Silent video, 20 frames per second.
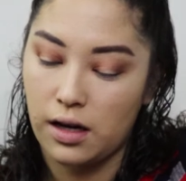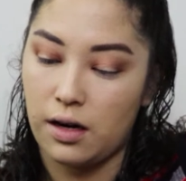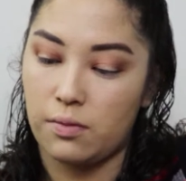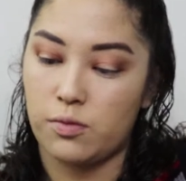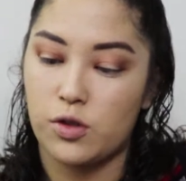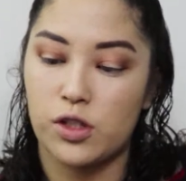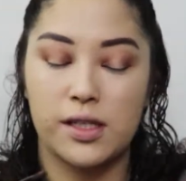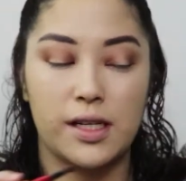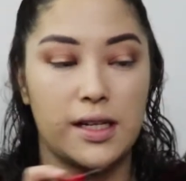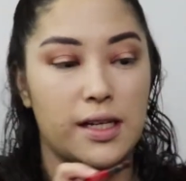
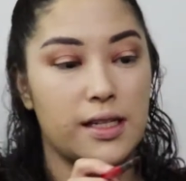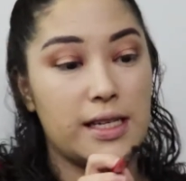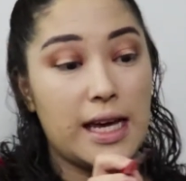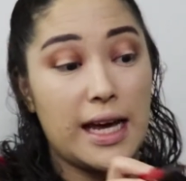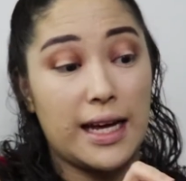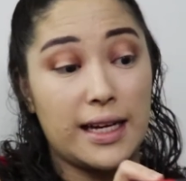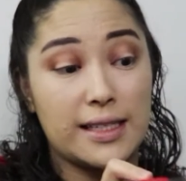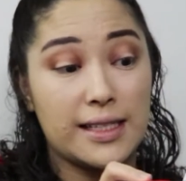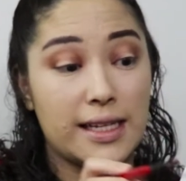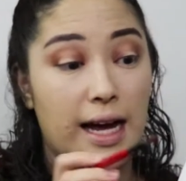I'm just going to
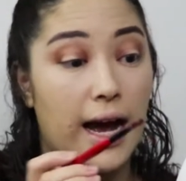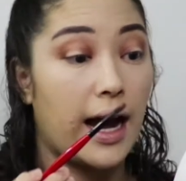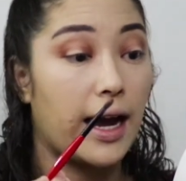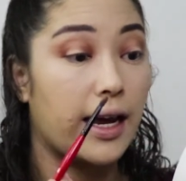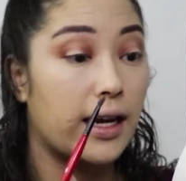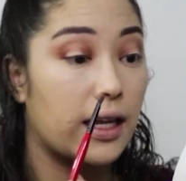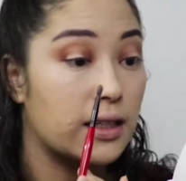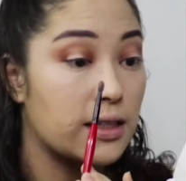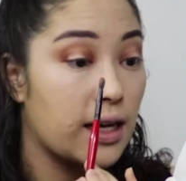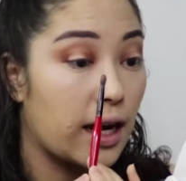take a
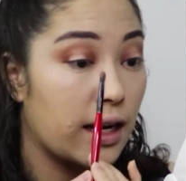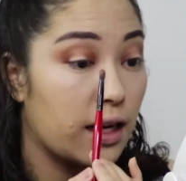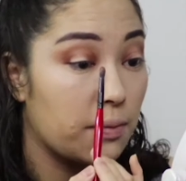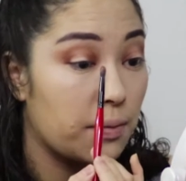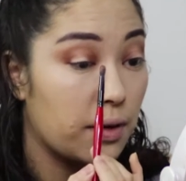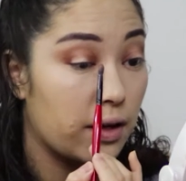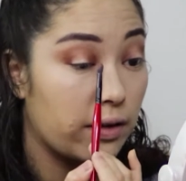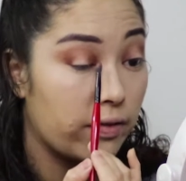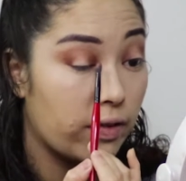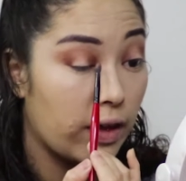tiny, tiny
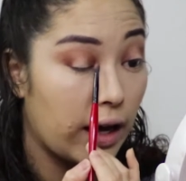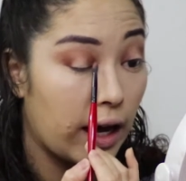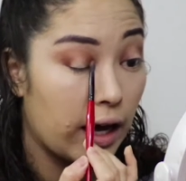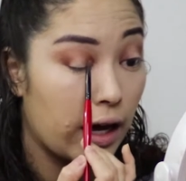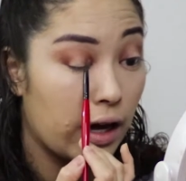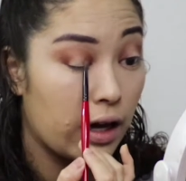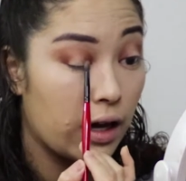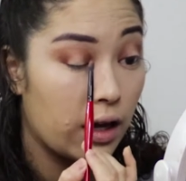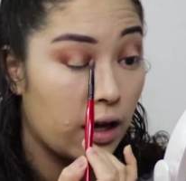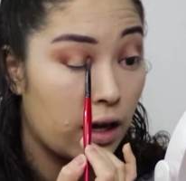bit of that.